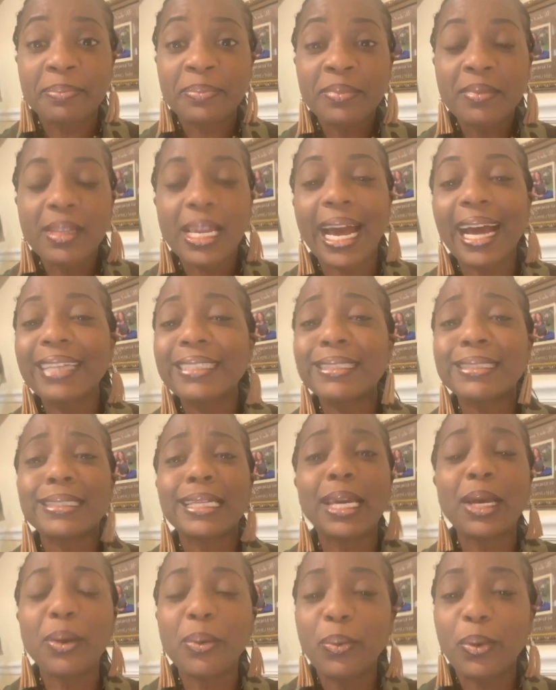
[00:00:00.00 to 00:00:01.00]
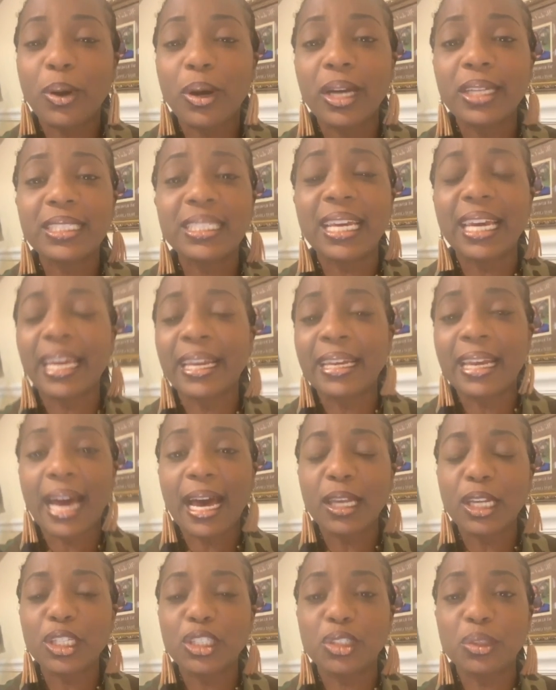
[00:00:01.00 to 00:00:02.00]
I still want to
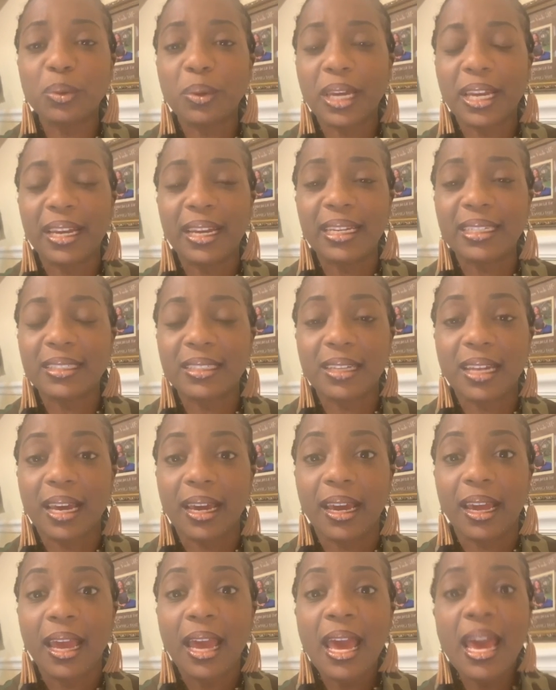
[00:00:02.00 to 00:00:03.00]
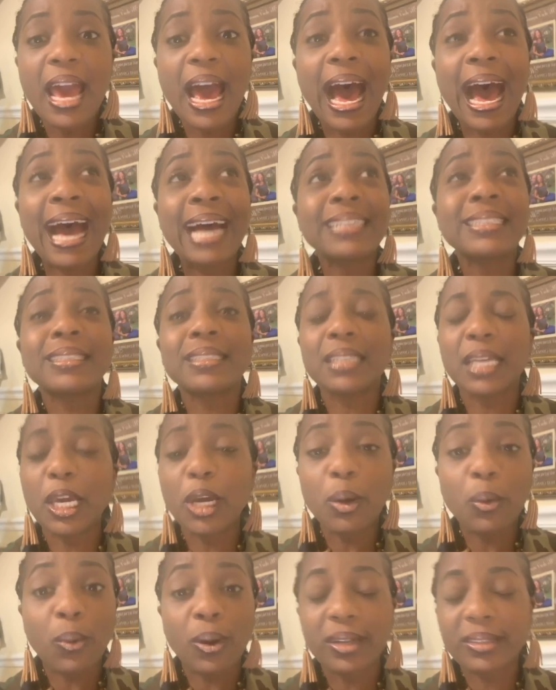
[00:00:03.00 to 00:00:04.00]
acknowledge you in this day. I
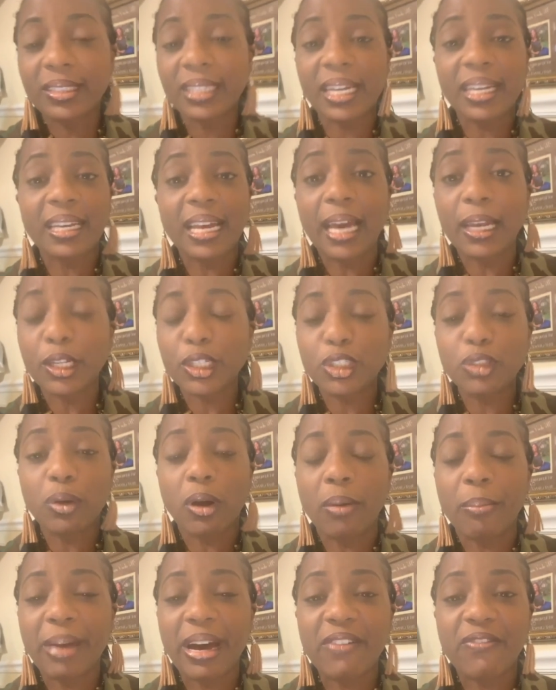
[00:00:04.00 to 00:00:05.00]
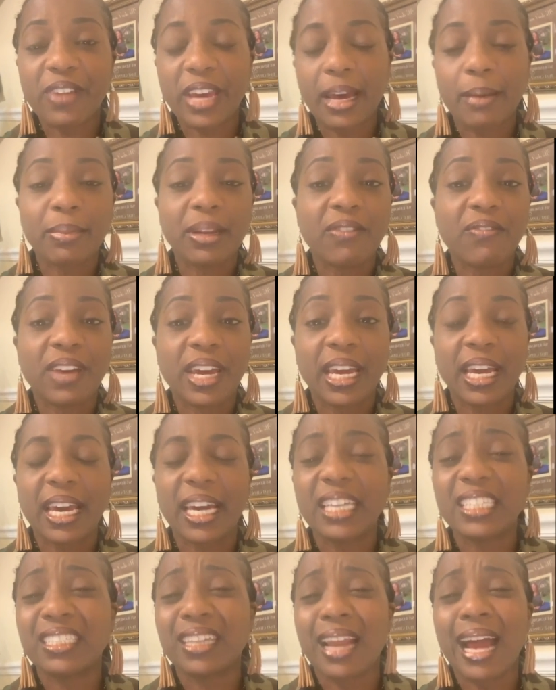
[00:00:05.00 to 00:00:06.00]
still want to acknowledge you on my family
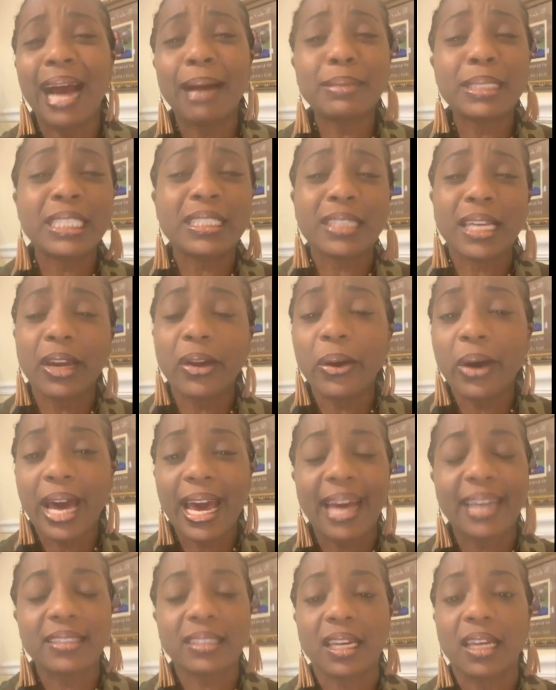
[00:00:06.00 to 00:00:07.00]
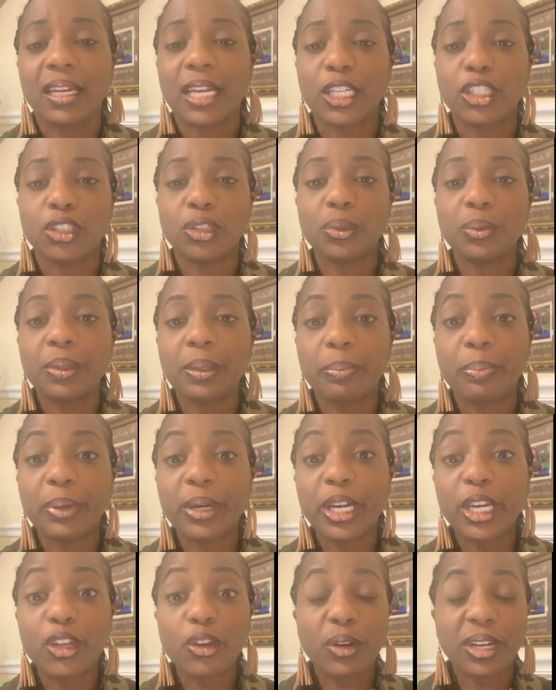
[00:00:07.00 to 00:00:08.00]
vacation. I'm still asking that you would
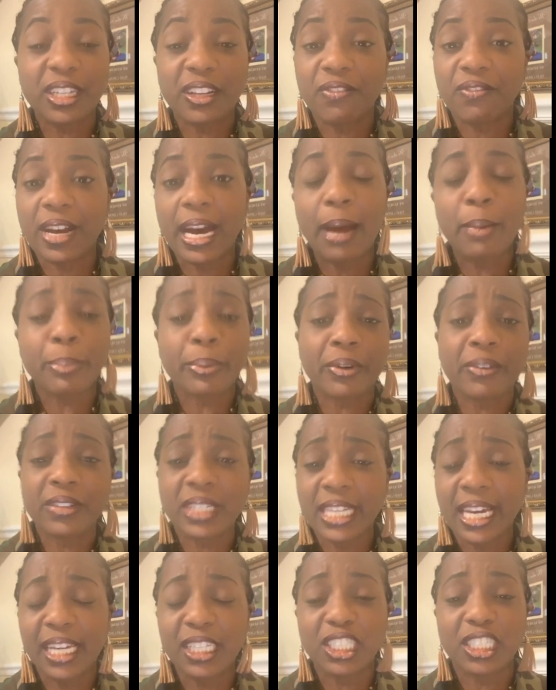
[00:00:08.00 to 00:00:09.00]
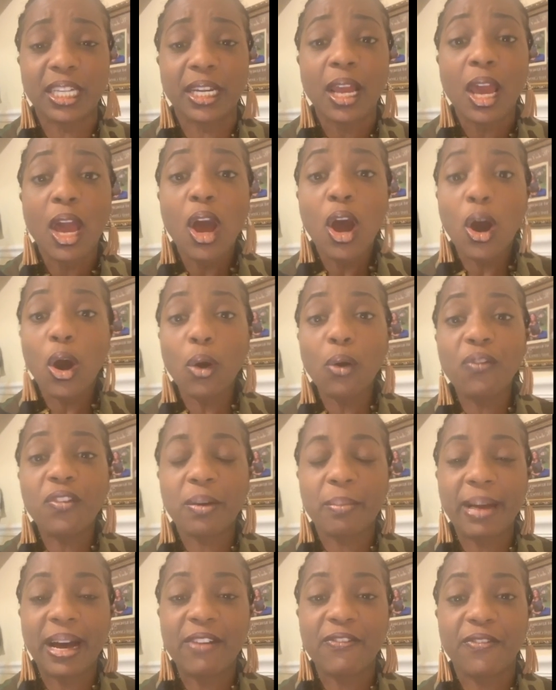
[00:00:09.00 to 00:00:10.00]
put your divine protection over
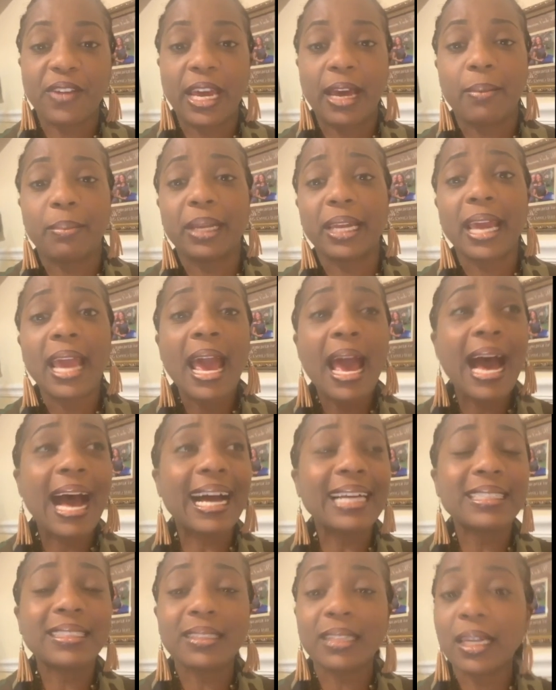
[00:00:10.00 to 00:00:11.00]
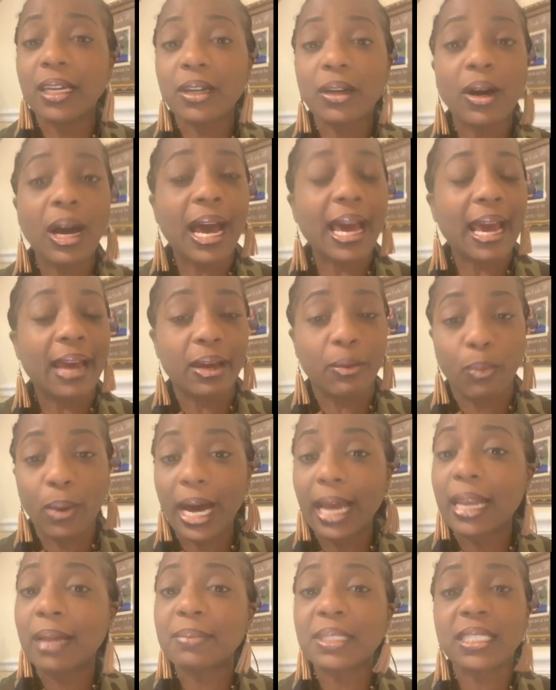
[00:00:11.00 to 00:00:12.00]
my family. I still
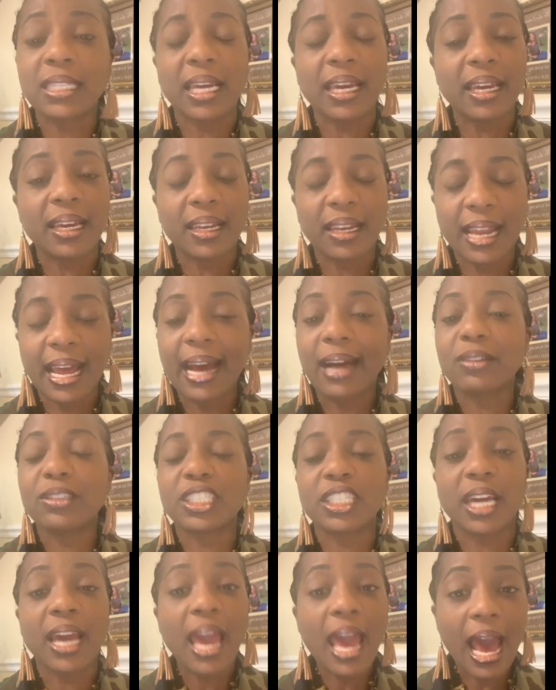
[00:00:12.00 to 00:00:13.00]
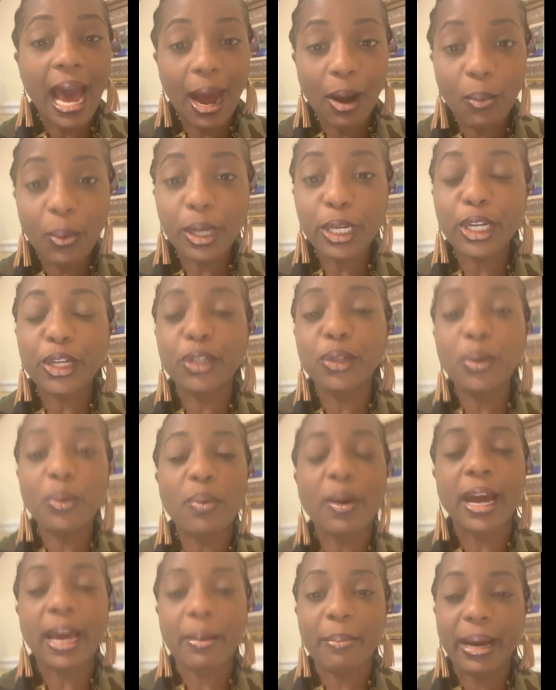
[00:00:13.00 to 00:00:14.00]
while I'm sitting here lounging, I want to do
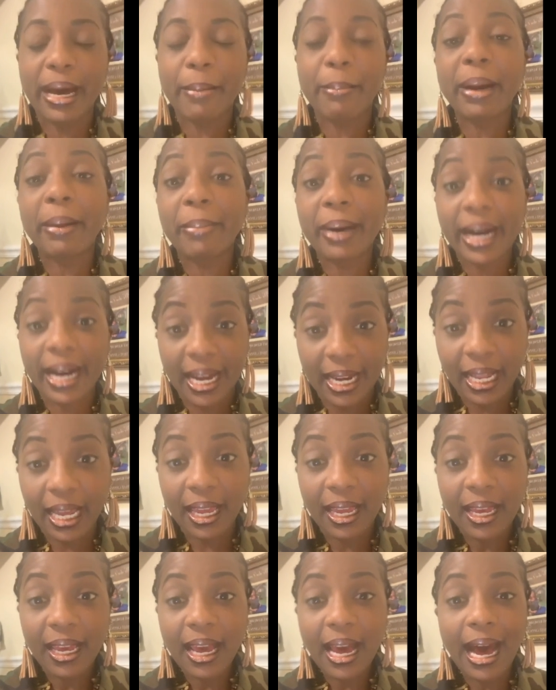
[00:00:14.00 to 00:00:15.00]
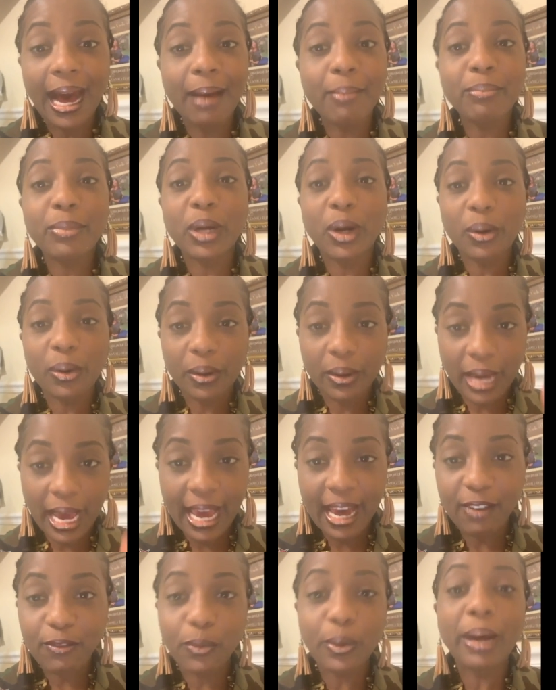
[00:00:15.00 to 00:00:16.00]
right by my body. I'm going to
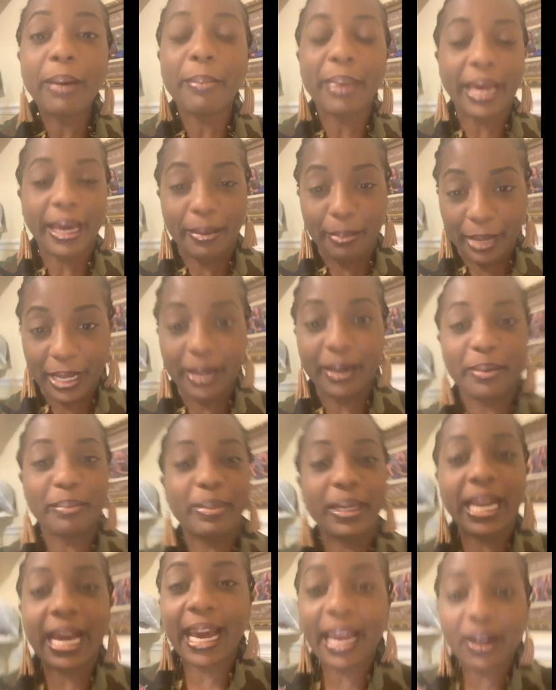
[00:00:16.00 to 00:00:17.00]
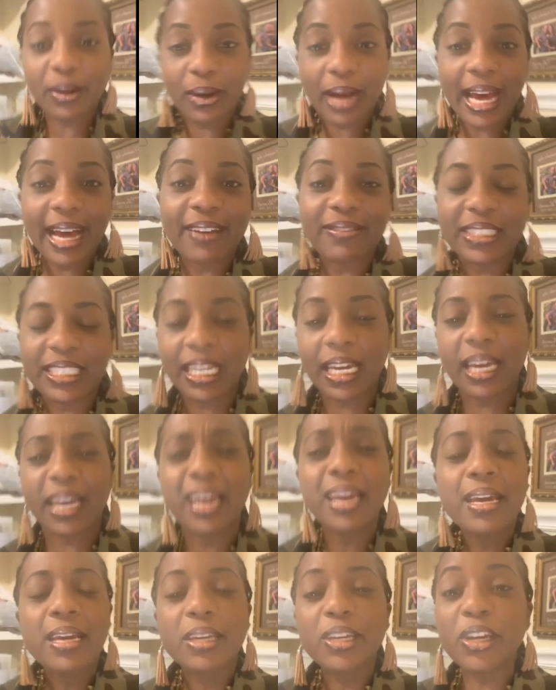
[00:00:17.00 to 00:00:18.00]
have one bad meal, but I ain't going to have 10.
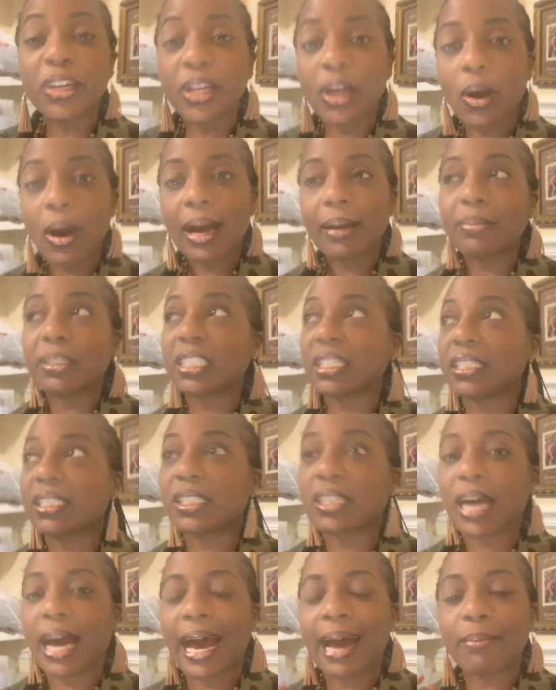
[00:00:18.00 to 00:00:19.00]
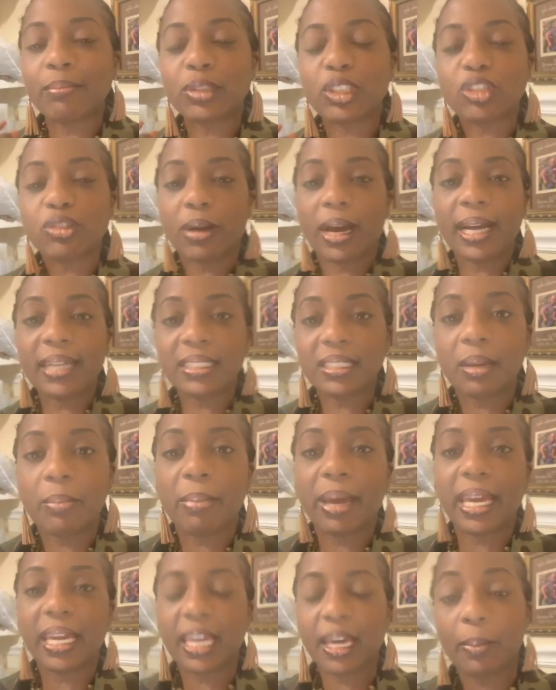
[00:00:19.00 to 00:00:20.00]
You know, I'm just I'm trying to
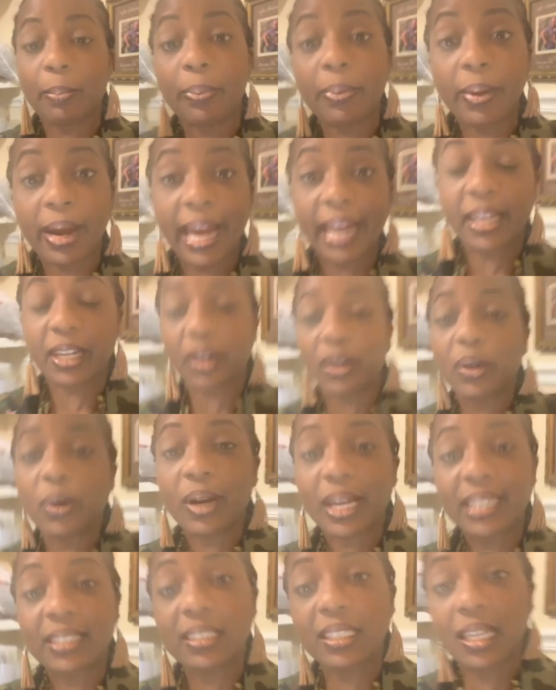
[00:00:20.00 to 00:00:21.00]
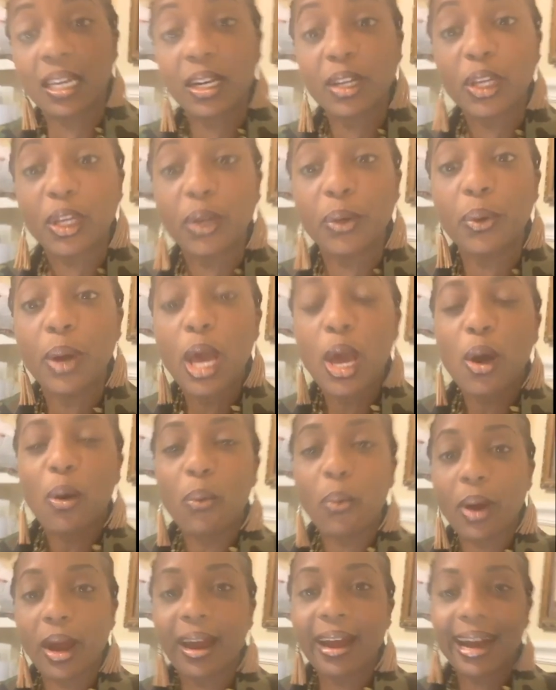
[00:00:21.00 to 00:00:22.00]
make it practical and tell you
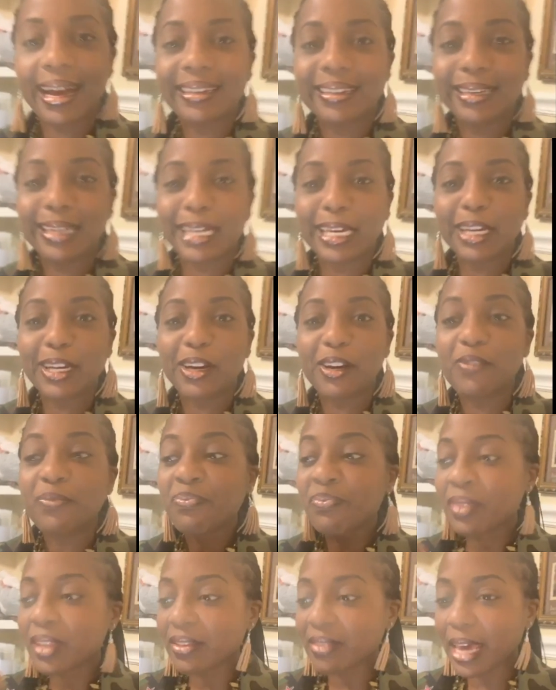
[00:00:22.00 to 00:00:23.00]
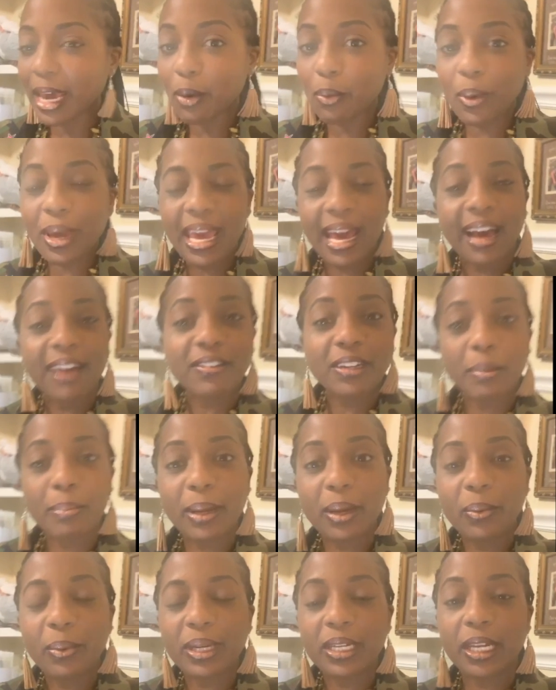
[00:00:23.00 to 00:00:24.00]
where I live that we have to
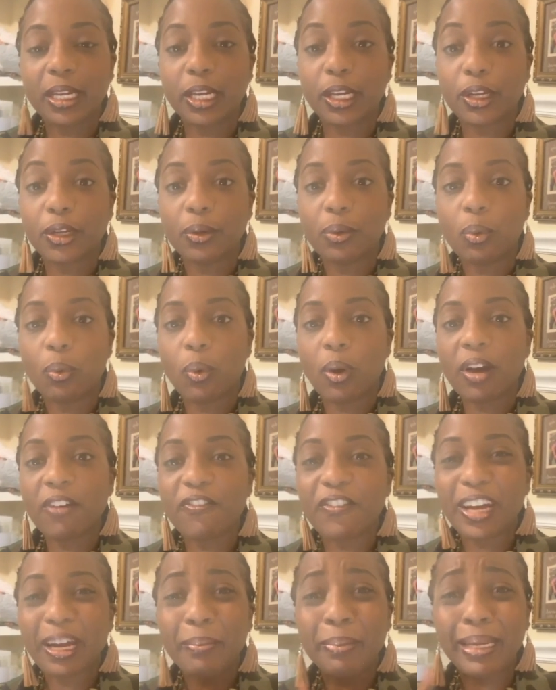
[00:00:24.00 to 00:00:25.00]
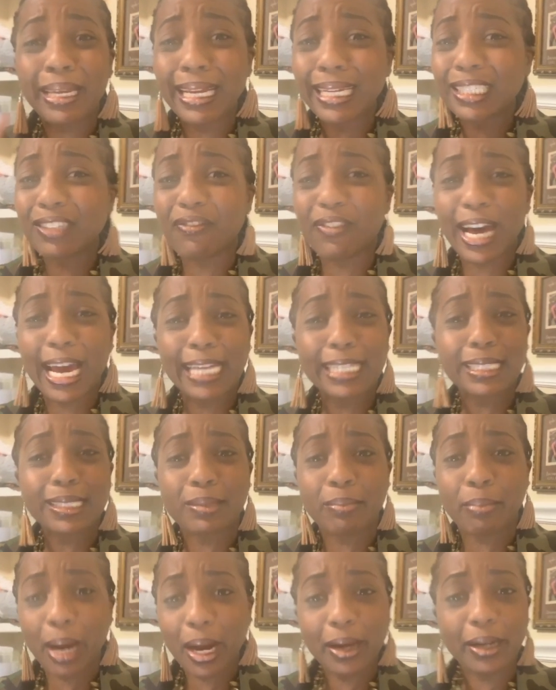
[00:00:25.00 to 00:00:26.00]
be willing to do warfare, but let's fight
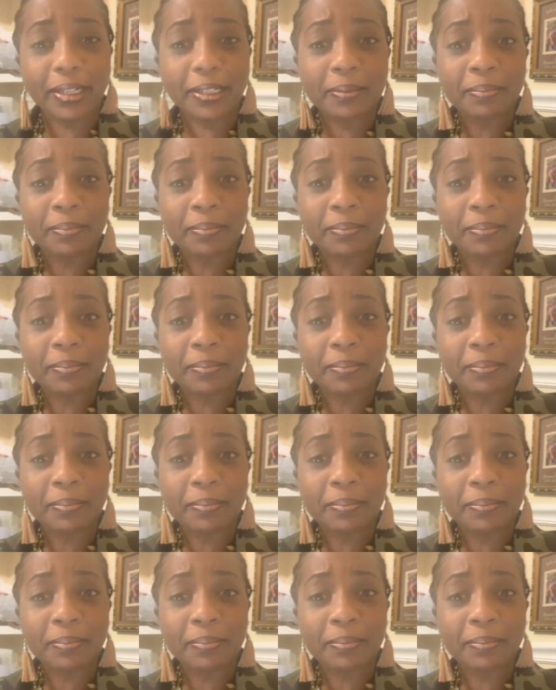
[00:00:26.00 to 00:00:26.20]
smart.